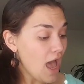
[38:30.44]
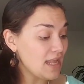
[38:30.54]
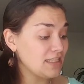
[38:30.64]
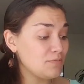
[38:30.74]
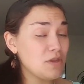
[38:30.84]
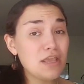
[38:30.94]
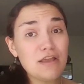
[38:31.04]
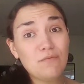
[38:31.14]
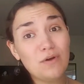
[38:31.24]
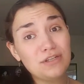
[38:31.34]
And
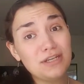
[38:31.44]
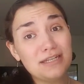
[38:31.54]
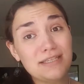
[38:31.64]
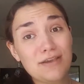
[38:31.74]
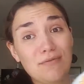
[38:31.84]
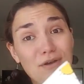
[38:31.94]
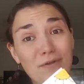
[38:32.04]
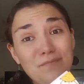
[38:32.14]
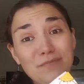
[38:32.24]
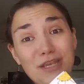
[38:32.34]
speaking of watching as they
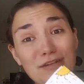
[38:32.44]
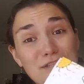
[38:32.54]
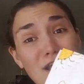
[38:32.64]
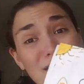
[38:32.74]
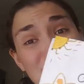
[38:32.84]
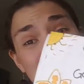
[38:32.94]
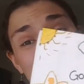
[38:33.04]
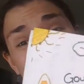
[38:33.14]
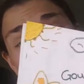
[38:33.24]
grow, here's Ossii.